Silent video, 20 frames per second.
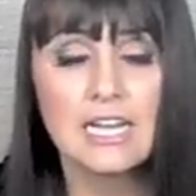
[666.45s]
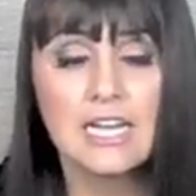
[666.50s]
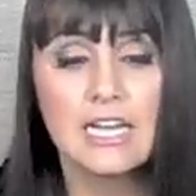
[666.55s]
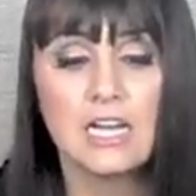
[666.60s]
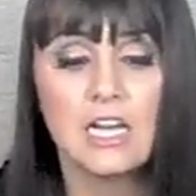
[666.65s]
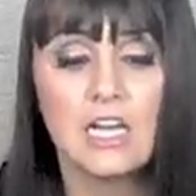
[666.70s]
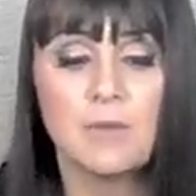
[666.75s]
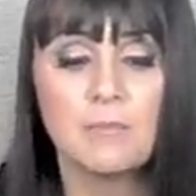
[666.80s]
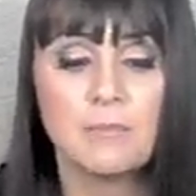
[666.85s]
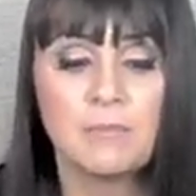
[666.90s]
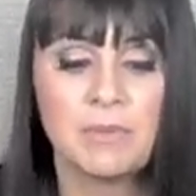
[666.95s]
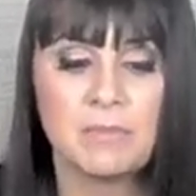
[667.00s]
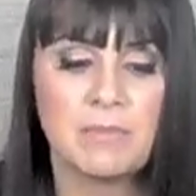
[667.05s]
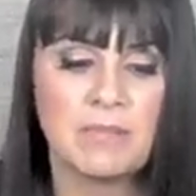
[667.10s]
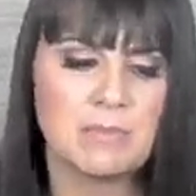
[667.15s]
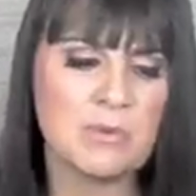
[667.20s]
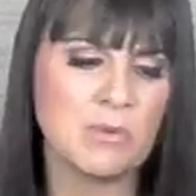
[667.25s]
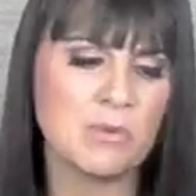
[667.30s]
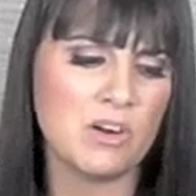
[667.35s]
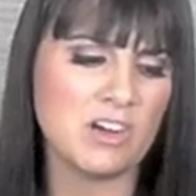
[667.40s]
um, but
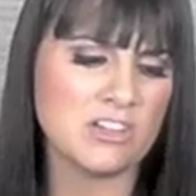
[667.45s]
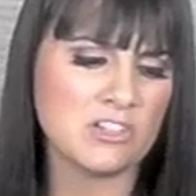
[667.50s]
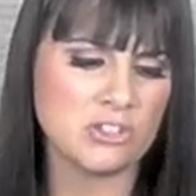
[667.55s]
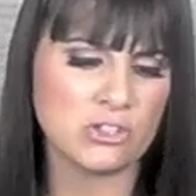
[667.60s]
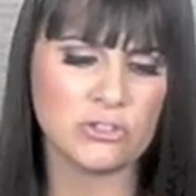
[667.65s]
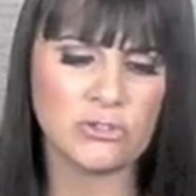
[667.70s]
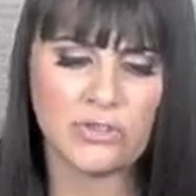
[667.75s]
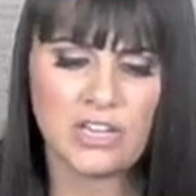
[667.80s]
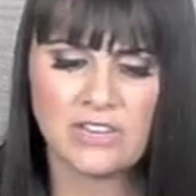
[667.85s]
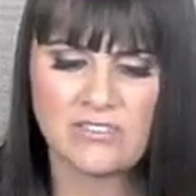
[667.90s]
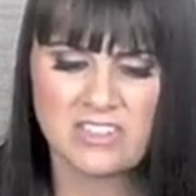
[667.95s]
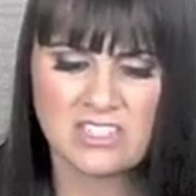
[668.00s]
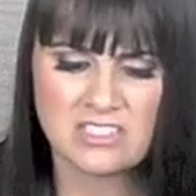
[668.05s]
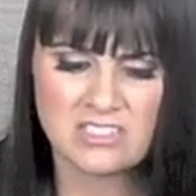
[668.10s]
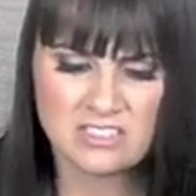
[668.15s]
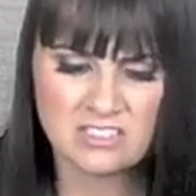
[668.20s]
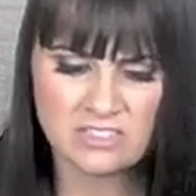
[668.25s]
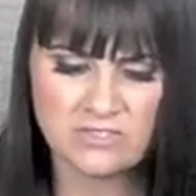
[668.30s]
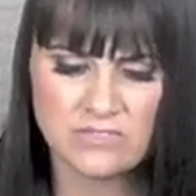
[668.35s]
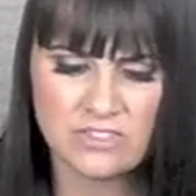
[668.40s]
maybe our children are having
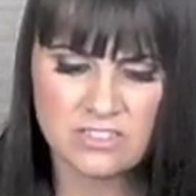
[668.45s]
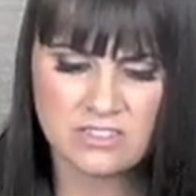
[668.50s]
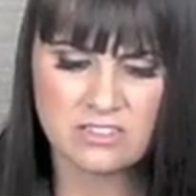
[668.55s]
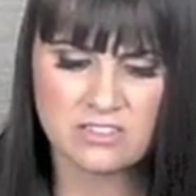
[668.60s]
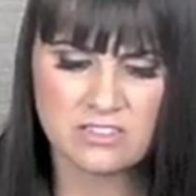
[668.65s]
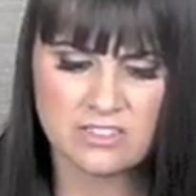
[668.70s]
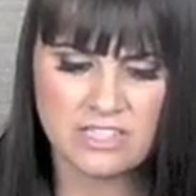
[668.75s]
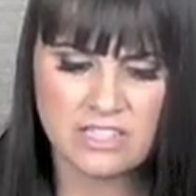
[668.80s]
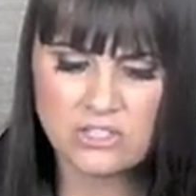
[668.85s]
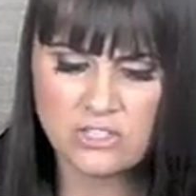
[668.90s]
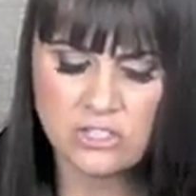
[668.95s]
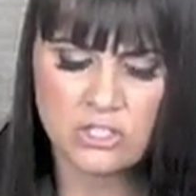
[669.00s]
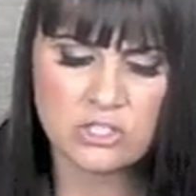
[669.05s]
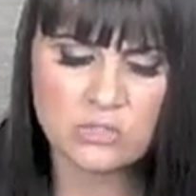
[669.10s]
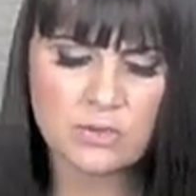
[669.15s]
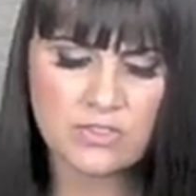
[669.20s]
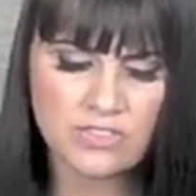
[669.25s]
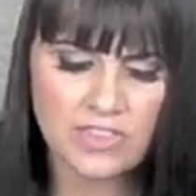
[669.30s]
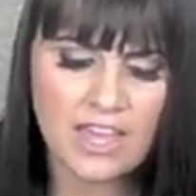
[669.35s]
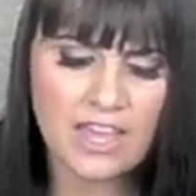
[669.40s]
severe
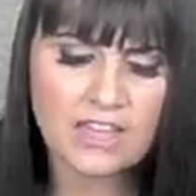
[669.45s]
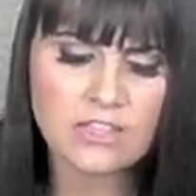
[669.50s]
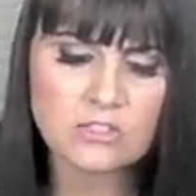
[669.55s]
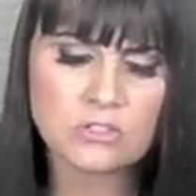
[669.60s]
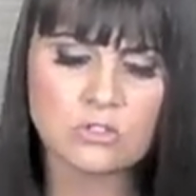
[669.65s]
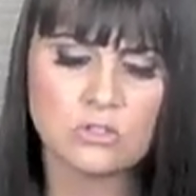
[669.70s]
issues with that.